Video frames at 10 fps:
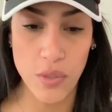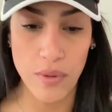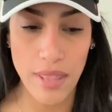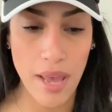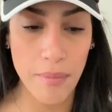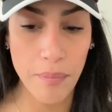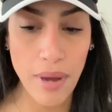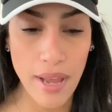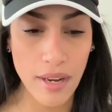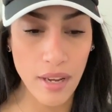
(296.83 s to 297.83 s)
doing that.
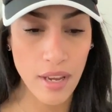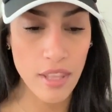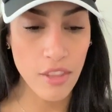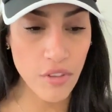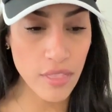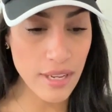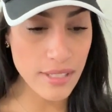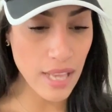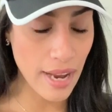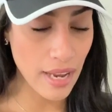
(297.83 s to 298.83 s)
But a few things
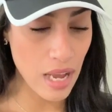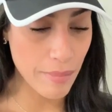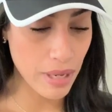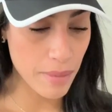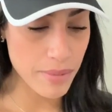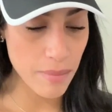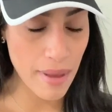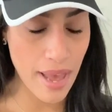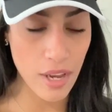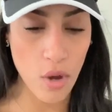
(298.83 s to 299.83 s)
I got in my Ipsy
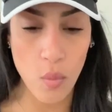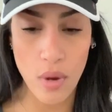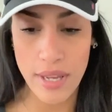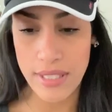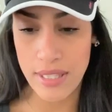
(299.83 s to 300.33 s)
bag was